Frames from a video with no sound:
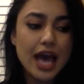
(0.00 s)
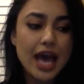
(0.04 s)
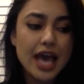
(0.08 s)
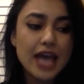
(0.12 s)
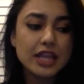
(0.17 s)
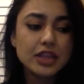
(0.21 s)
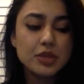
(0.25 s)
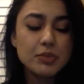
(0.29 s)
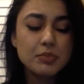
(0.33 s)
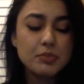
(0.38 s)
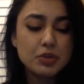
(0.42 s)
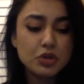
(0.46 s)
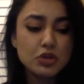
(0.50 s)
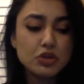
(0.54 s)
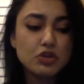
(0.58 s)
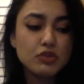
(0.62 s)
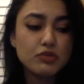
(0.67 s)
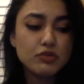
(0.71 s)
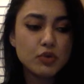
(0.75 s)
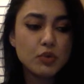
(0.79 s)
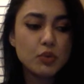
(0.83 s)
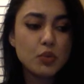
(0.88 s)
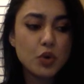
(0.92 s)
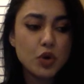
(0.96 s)
in the middle
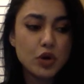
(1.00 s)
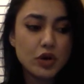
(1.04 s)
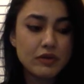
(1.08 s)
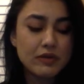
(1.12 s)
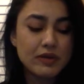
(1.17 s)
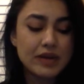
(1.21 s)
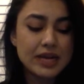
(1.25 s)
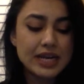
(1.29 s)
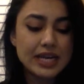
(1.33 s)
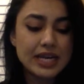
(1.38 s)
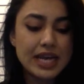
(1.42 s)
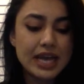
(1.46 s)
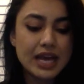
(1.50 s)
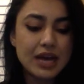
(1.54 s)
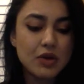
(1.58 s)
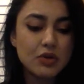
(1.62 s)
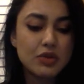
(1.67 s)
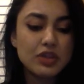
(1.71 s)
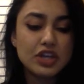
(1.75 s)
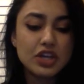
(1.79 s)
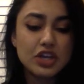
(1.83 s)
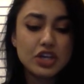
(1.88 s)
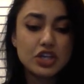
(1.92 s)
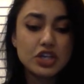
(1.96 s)
of a war right now.
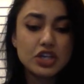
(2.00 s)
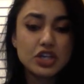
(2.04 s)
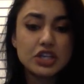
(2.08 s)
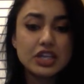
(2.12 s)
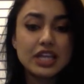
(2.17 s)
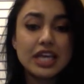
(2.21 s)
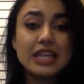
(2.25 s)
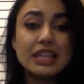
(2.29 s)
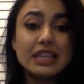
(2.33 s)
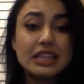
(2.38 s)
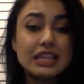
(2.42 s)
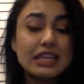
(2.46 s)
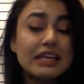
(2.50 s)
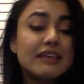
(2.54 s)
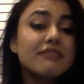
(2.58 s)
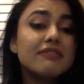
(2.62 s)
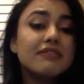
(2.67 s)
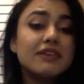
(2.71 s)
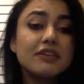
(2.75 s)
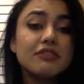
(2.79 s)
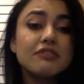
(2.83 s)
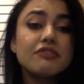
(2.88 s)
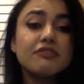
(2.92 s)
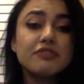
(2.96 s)
They live
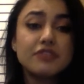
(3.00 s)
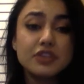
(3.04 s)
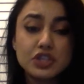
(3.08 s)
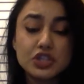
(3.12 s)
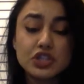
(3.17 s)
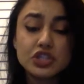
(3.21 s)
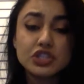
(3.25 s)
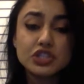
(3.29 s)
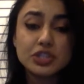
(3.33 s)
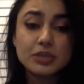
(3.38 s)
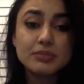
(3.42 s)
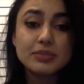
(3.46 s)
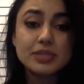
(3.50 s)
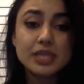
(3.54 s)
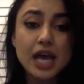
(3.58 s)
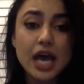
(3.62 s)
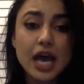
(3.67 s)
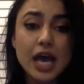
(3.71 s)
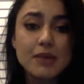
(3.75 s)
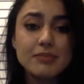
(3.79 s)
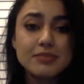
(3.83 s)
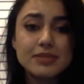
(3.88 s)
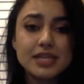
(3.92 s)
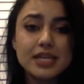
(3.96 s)
in fear
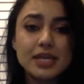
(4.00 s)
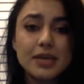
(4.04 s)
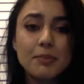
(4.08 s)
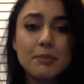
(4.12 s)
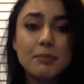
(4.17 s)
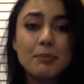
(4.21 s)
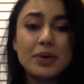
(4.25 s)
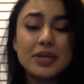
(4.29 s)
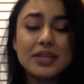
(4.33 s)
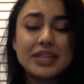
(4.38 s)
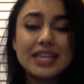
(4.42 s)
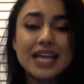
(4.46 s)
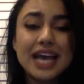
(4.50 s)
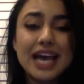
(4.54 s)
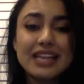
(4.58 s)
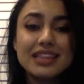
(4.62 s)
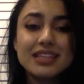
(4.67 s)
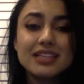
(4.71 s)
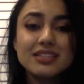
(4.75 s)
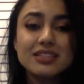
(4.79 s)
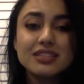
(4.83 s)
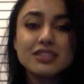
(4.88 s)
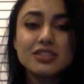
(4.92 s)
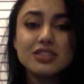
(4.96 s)
sometimes, but that
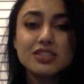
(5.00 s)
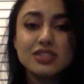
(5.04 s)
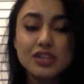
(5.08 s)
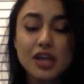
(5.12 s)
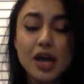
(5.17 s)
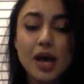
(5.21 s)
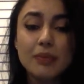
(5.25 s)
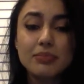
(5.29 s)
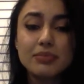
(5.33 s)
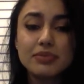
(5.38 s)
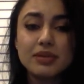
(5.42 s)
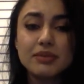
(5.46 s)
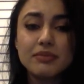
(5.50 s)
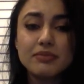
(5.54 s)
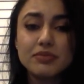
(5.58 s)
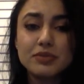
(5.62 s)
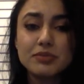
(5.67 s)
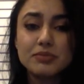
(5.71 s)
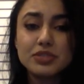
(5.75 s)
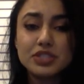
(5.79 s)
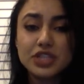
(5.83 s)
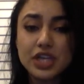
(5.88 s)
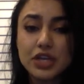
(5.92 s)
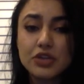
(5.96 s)
doesn't stop them
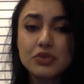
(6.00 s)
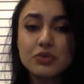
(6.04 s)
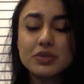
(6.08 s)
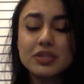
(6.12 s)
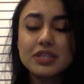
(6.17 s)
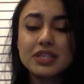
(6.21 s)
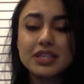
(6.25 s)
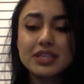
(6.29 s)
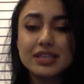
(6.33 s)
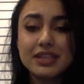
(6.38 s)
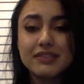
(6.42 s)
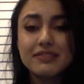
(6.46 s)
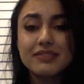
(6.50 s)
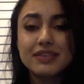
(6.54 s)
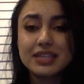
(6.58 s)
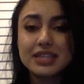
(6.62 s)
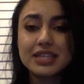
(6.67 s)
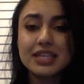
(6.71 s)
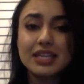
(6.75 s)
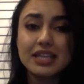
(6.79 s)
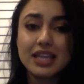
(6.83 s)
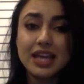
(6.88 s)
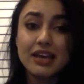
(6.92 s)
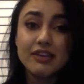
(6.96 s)
from genuinely living
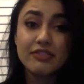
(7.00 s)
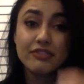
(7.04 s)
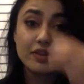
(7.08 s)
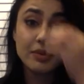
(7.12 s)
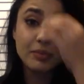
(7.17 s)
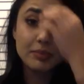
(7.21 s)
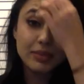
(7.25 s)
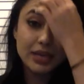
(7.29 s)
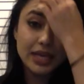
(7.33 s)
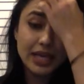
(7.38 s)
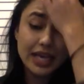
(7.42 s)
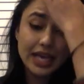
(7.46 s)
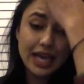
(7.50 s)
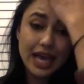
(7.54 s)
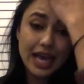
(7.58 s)
their life and being